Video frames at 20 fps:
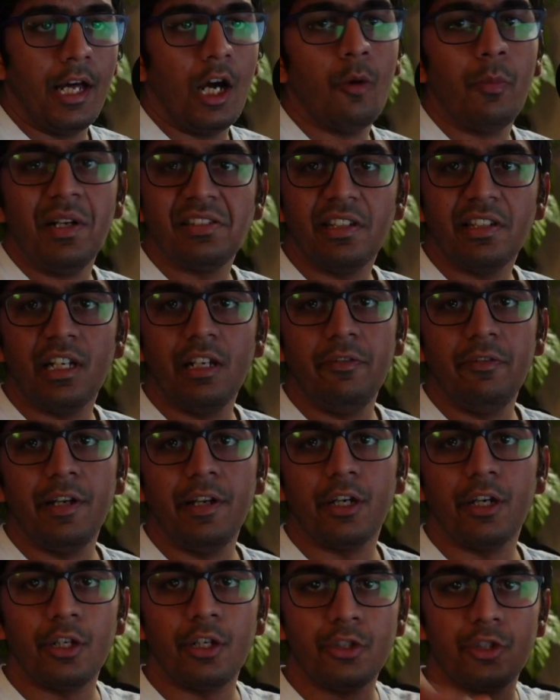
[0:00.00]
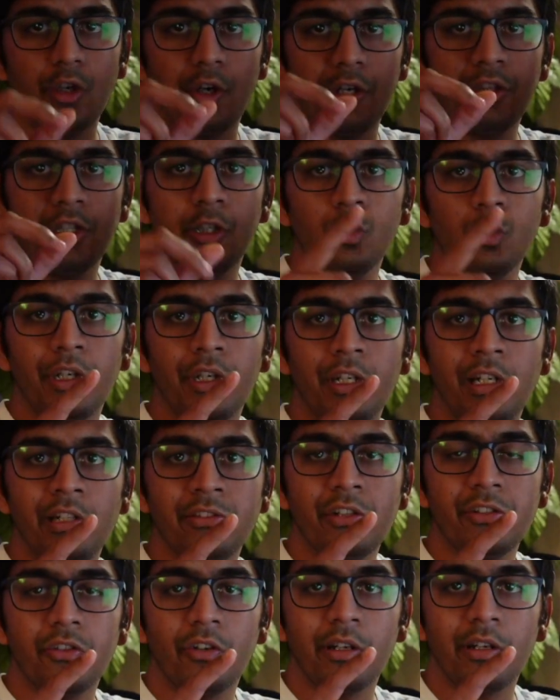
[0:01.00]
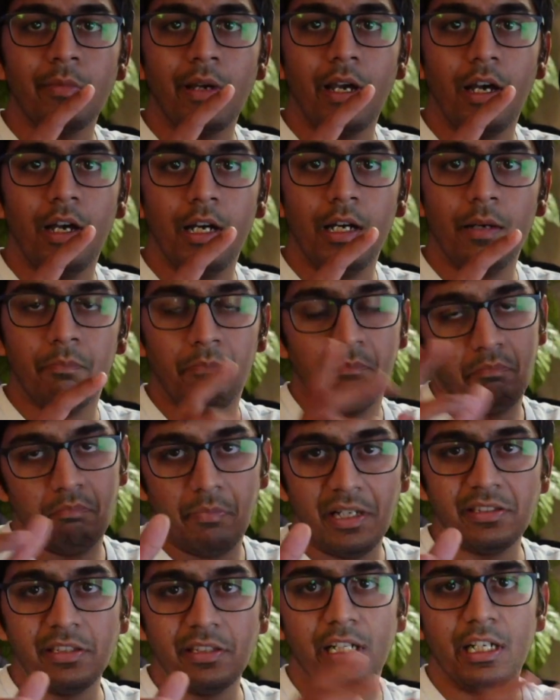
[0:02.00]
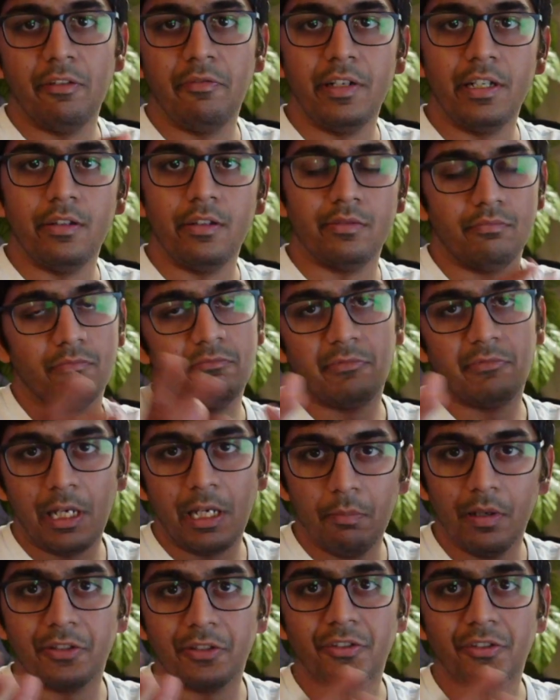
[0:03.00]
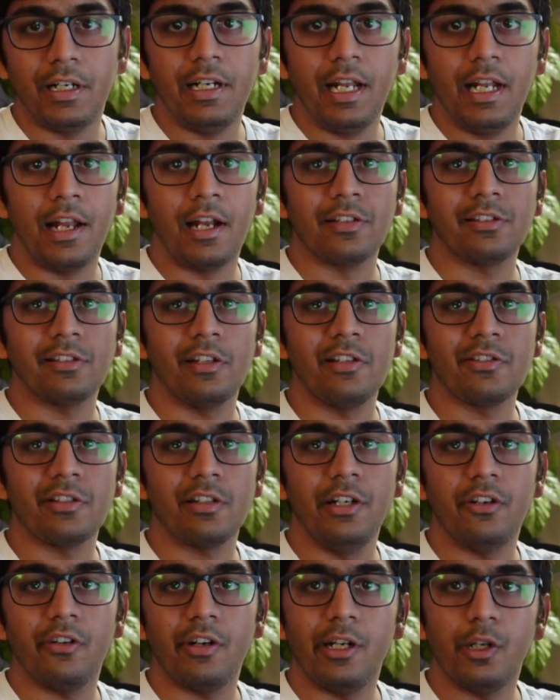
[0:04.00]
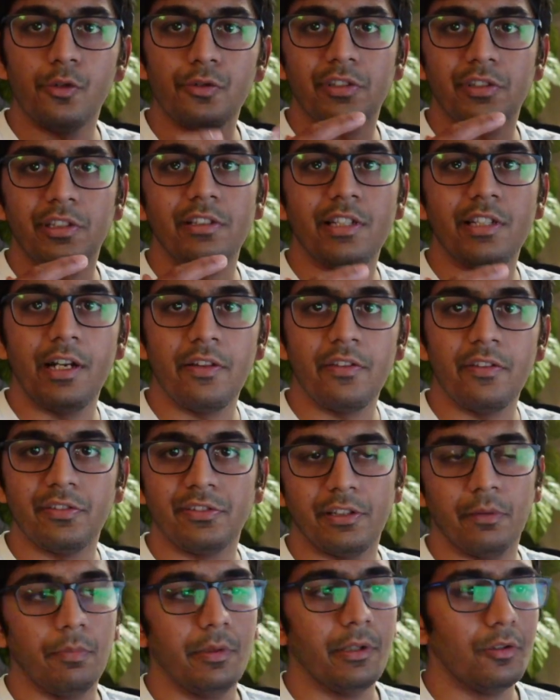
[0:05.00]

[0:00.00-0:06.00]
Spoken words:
basically we are gonna join the two Kinesis stream, basically we tables, right? And essentially try to see that in the Zeppelin